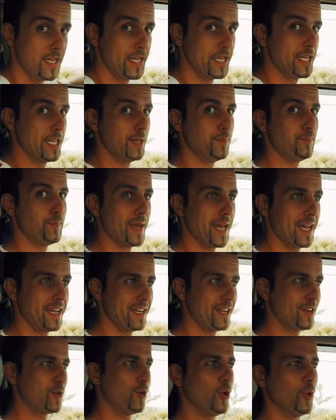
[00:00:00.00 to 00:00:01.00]
in
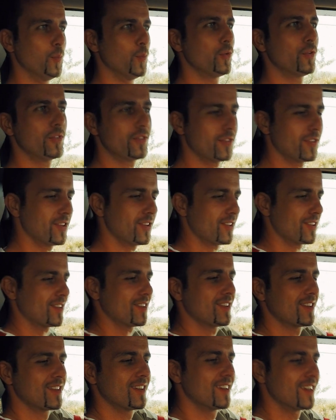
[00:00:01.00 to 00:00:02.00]
panic almost,
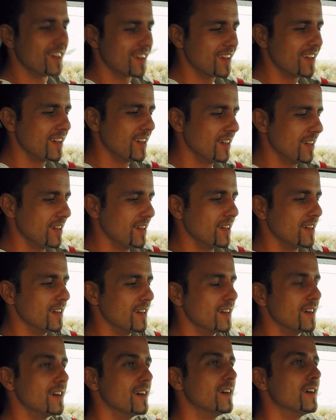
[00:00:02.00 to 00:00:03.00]

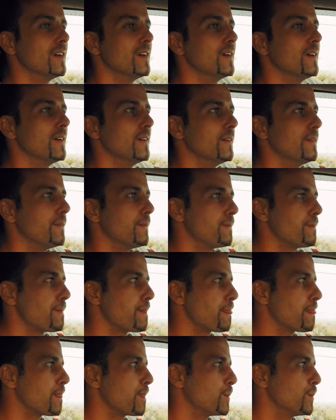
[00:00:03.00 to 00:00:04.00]

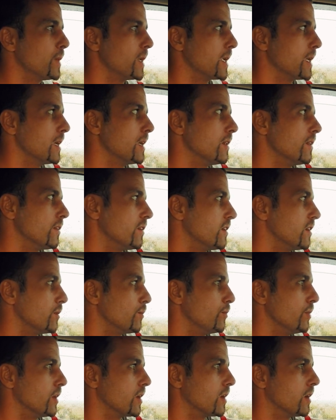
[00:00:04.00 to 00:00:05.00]
but again it can
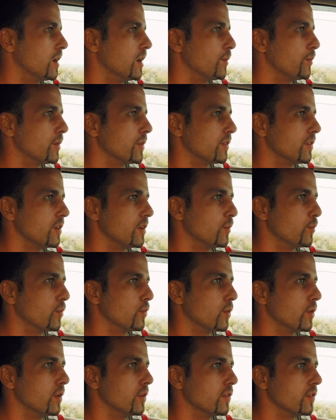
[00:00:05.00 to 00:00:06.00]
pick up at any
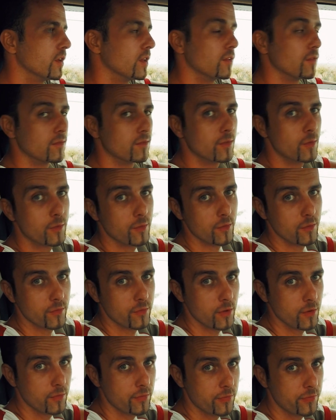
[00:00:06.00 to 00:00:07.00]
point. And
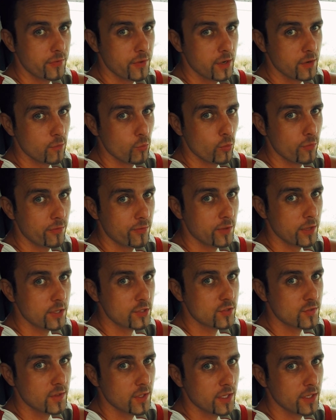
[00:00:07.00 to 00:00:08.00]
the thing with
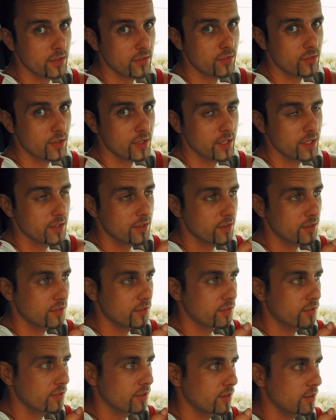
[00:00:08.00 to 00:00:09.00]
flash floods, right,
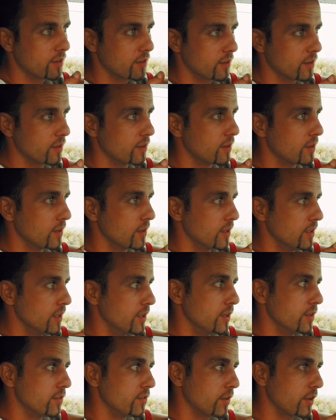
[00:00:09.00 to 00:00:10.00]
it's
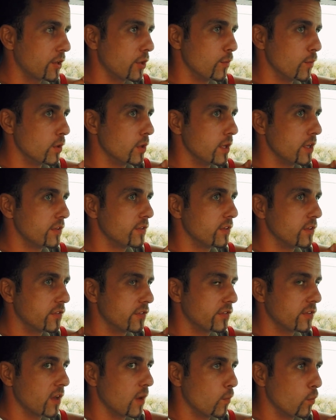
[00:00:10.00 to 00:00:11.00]
accumulating
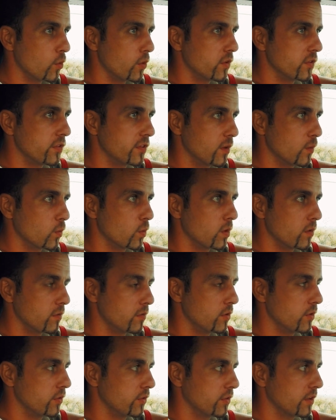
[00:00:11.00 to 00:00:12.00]
somewhere
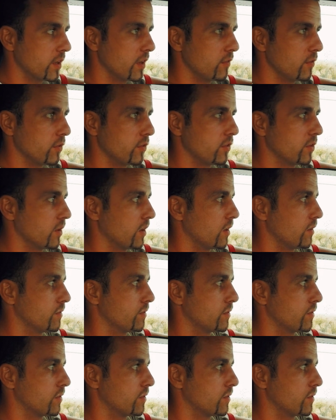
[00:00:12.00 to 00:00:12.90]
there's heavy stuff,